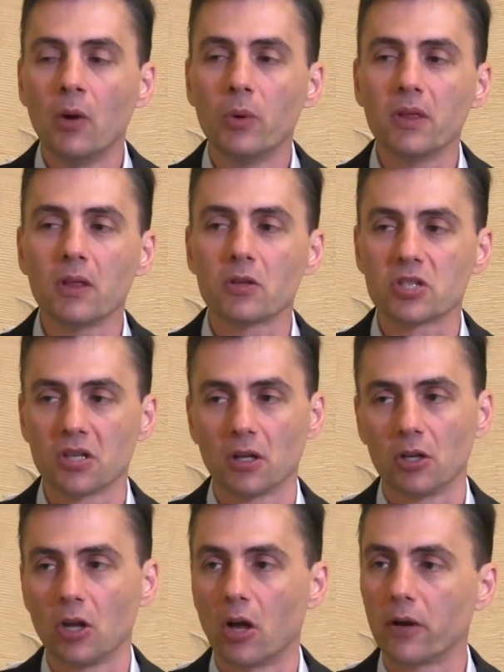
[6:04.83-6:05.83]
We think there's still
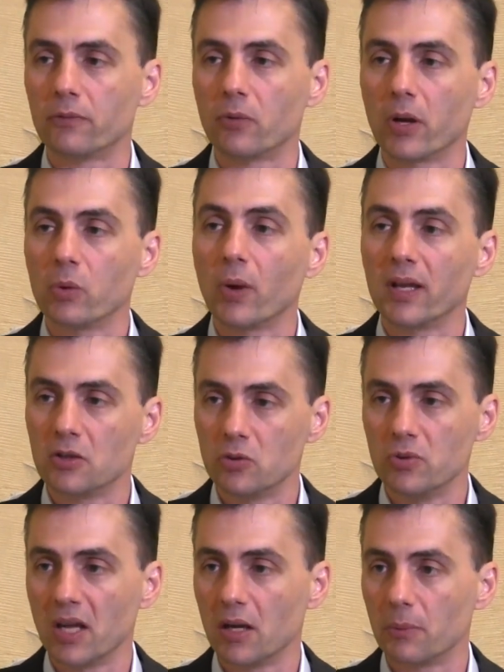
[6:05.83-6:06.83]
a lot of runway to
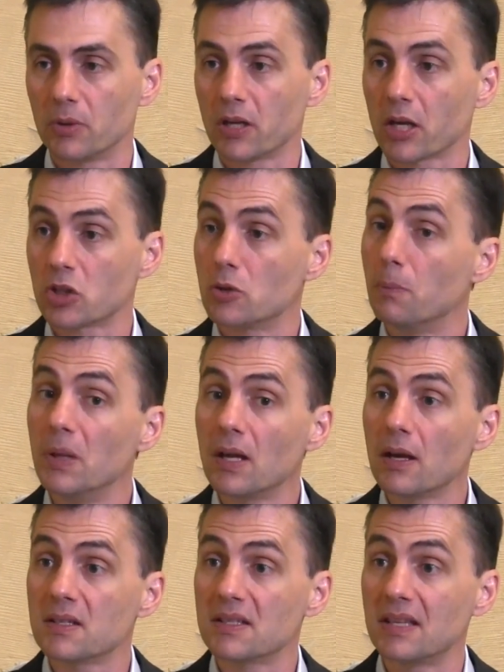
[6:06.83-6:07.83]
do data protection
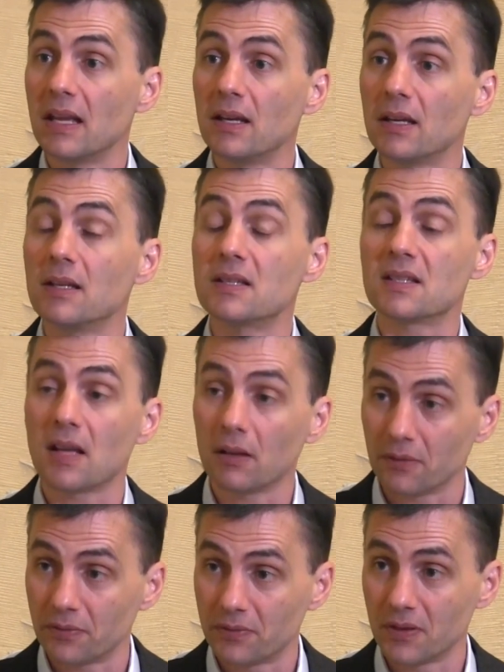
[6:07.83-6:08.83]
because data
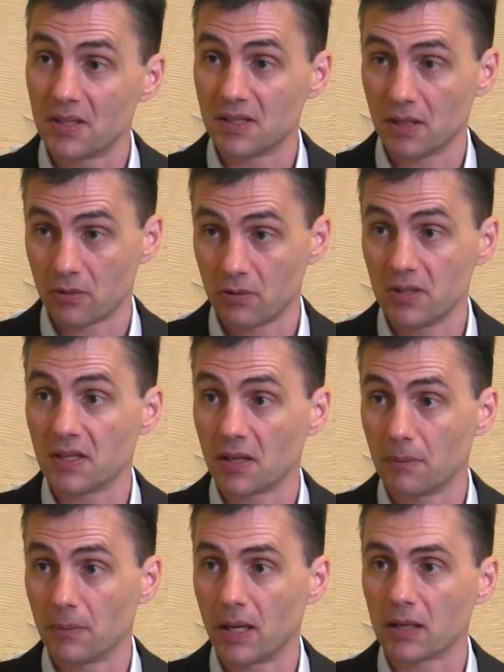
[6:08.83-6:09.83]
itself is increasing
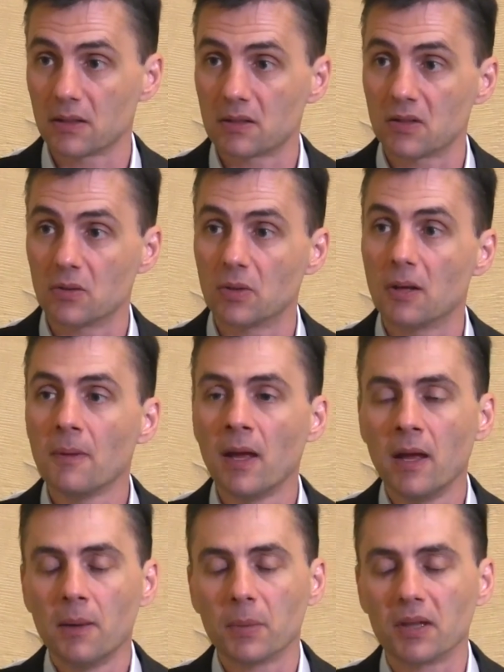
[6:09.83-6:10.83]
in magnitude.
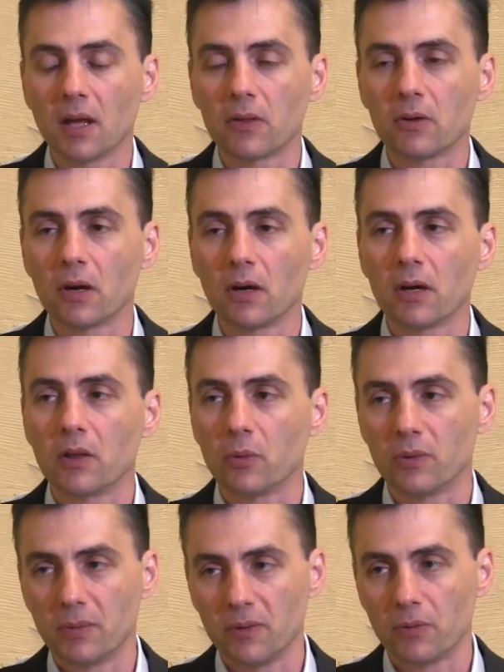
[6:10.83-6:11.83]
But the other area that
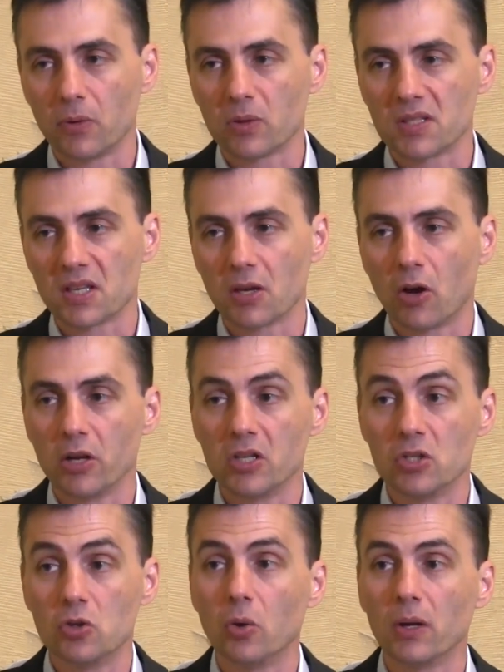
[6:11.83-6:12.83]
we've been focusing on
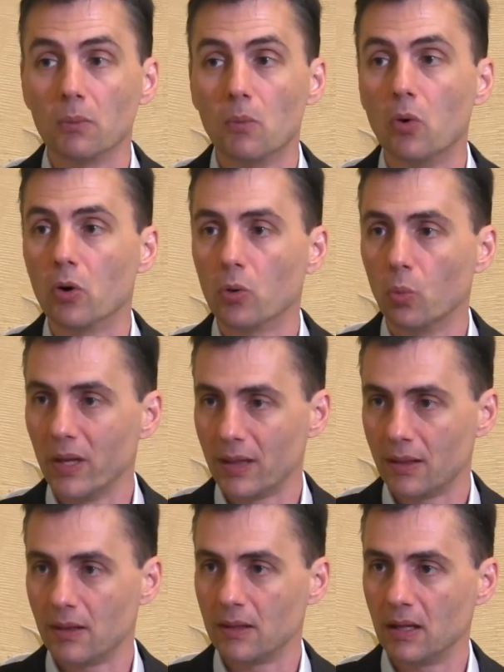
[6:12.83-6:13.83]
is doing more
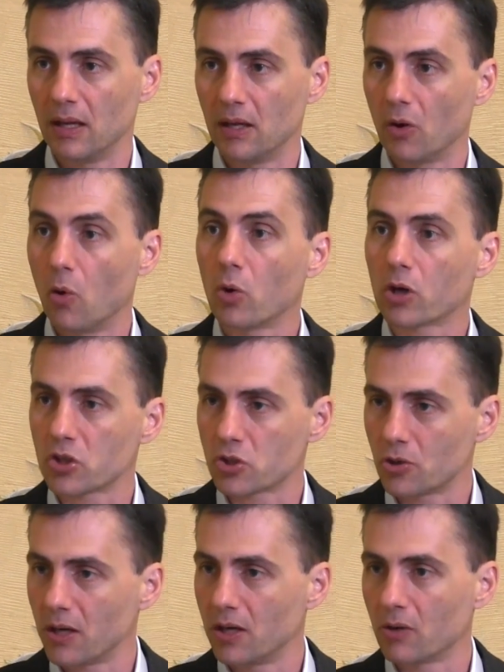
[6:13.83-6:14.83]
with the data,
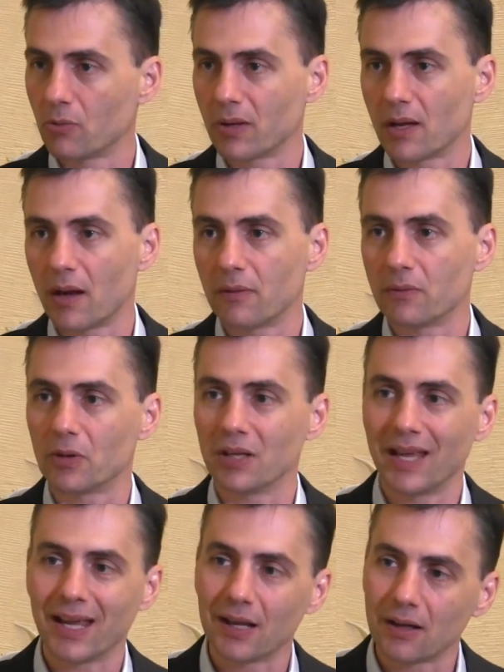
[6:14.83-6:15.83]
orchestrating
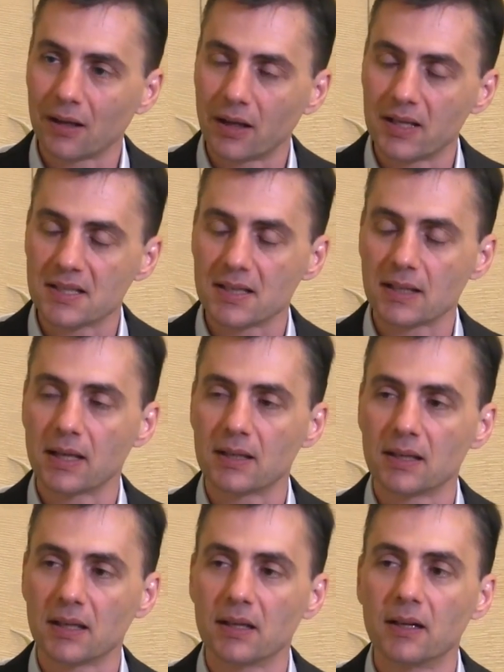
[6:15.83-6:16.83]
recovery, analyzing that
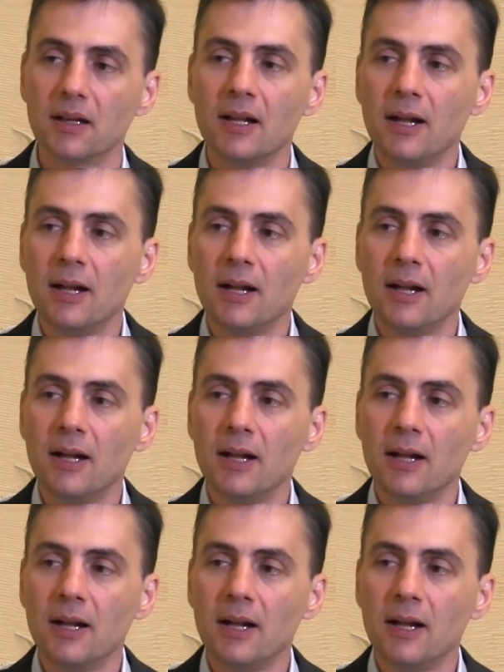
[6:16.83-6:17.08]
data.